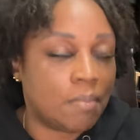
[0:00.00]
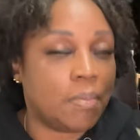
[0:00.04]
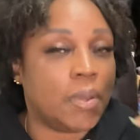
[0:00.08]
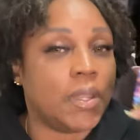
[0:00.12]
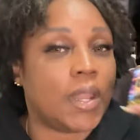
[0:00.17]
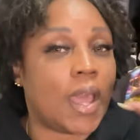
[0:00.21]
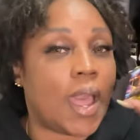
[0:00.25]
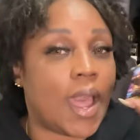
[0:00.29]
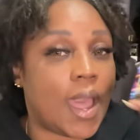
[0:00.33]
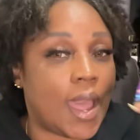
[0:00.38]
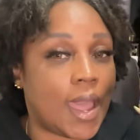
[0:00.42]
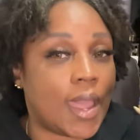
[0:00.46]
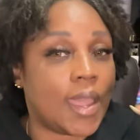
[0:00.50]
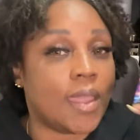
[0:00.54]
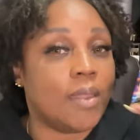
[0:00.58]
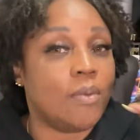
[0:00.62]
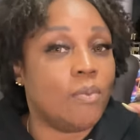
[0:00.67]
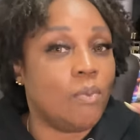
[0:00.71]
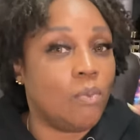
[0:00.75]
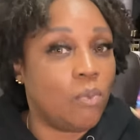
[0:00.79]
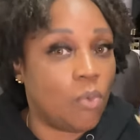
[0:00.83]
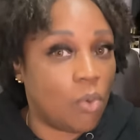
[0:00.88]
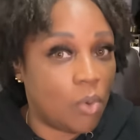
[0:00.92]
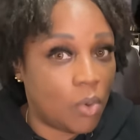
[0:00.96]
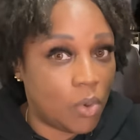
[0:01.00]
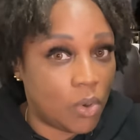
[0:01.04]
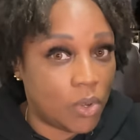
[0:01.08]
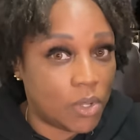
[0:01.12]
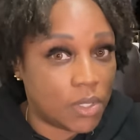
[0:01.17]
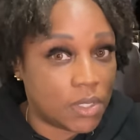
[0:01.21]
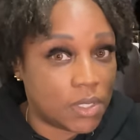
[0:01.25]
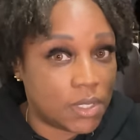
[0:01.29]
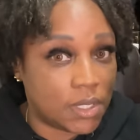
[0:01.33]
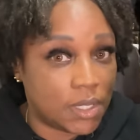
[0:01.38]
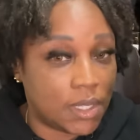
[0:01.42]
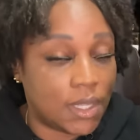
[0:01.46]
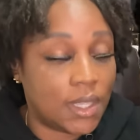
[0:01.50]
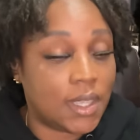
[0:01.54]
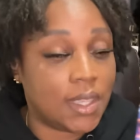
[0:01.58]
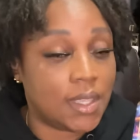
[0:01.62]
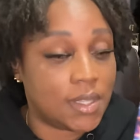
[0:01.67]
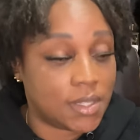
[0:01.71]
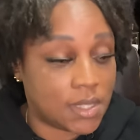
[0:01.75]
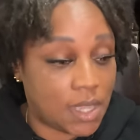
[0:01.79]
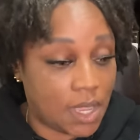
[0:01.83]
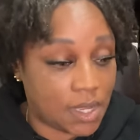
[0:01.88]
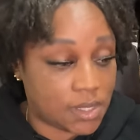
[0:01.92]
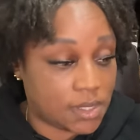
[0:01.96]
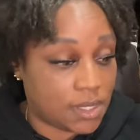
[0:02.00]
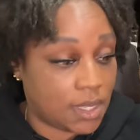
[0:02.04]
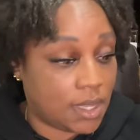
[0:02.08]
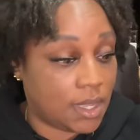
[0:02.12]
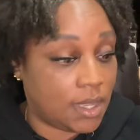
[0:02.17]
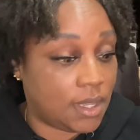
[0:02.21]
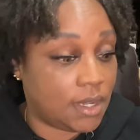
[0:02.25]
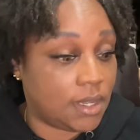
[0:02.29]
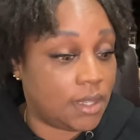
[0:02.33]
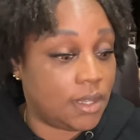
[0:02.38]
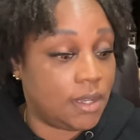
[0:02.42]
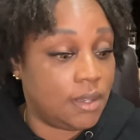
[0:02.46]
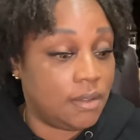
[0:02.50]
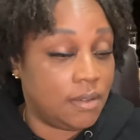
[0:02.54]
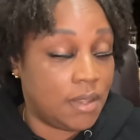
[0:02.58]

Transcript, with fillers: but I want Intoxicated.